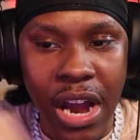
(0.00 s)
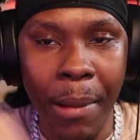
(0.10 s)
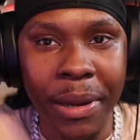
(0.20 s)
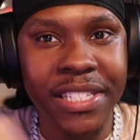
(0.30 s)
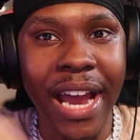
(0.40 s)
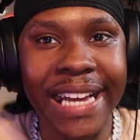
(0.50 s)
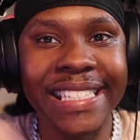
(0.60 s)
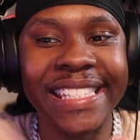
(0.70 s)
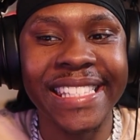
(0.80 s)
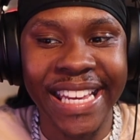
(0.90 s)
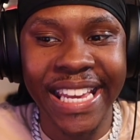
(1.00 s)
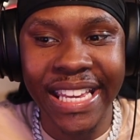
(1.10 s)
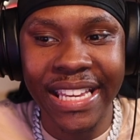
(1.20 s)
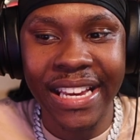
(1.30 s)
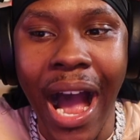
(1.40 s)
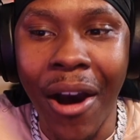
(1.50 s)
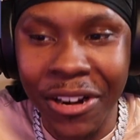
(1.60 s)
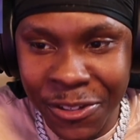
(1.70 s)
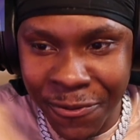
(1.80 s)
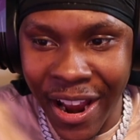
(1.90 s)
I'm excited to see how
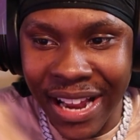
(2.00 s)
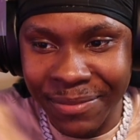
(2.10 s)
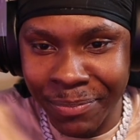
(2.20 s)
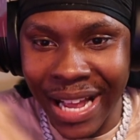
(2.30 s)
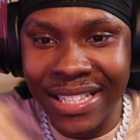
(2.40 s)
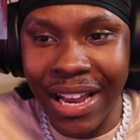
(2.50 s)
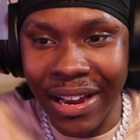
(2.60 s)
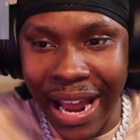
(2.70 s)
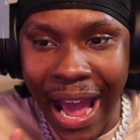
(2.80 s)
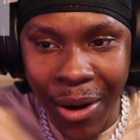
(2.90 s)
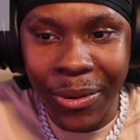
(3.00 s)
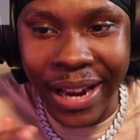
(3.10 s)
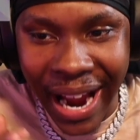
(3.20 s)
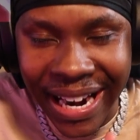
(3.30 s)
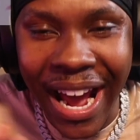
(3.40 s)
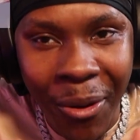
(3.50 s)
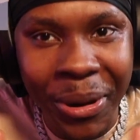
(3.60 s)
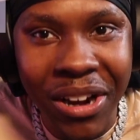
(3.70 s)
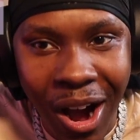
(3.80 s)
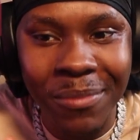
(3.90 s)
this plans out and how
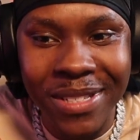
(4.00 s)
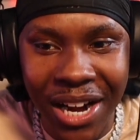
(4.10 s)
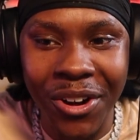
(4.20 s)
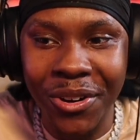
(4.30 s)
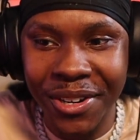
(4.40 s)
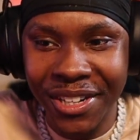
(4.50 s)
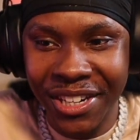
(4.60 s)
it comes out.